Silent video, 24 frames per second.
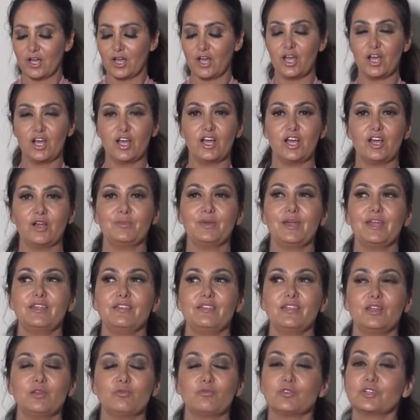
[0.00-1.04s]

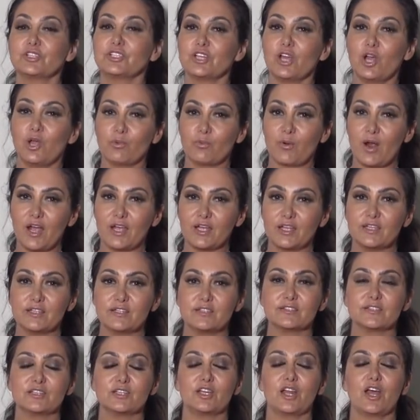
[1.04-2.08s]
And then Rochelle
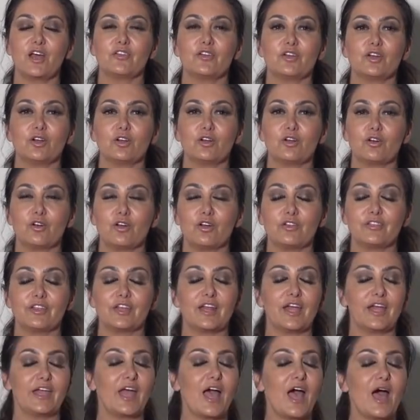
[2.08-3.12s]
Ryan's another girl that
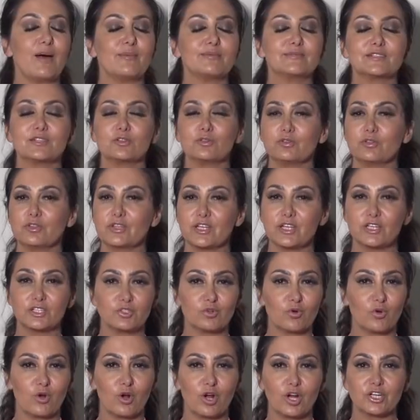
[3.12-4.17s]
I absolutely
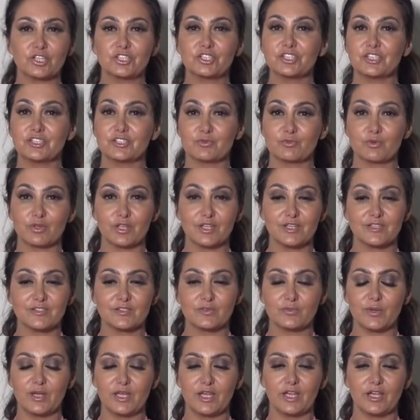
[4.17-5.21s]
adore. She's really
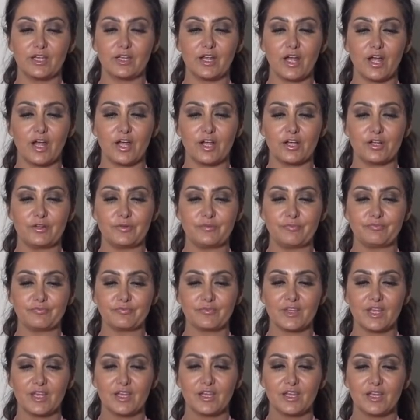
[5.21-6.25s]
sweet. I
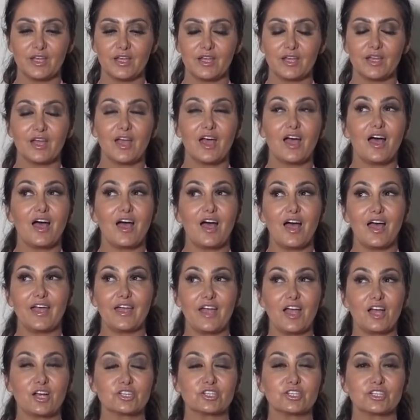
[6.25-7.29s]

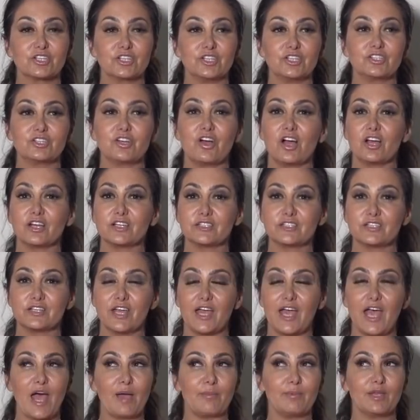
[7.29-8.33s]
actually talked to
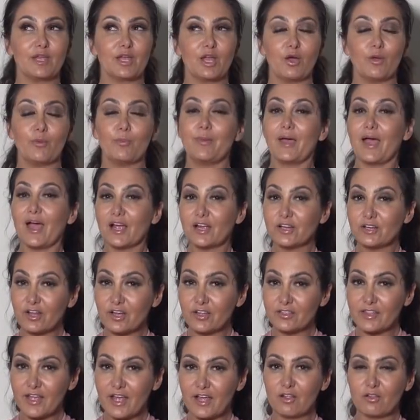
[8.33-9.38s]
Abigail Mack
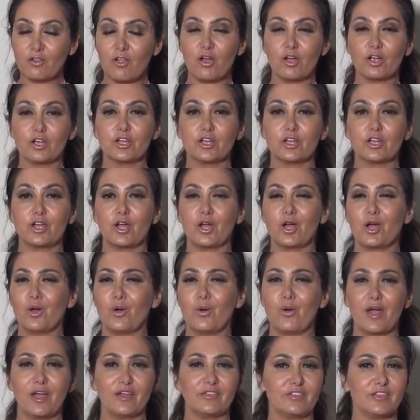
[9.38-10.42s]
not that long ago.
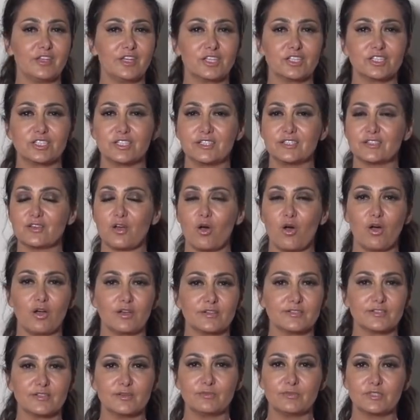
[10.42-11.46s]
I think she's
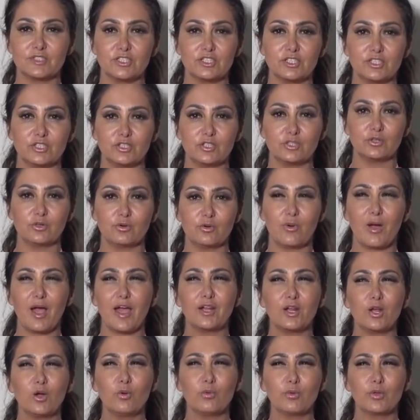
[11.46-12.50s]
awesome too. I
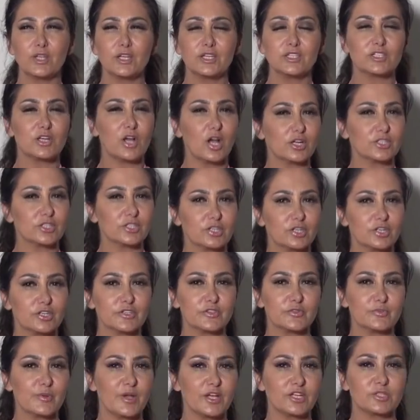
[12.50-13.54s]
don't really talk to her
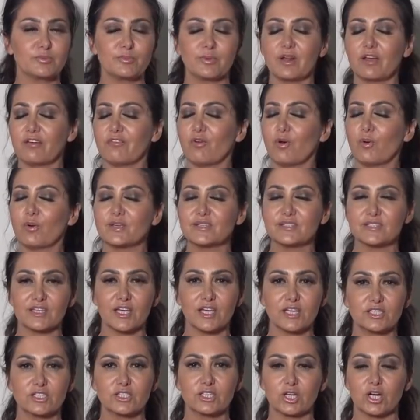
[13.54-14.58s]
as much, but I've always
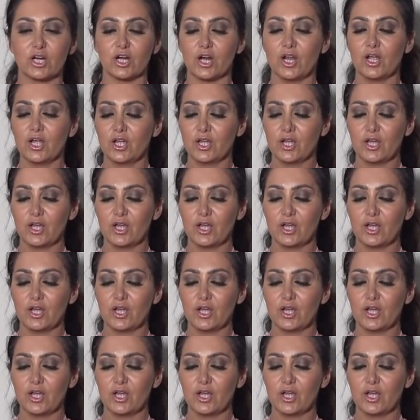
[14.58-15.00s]
liked her.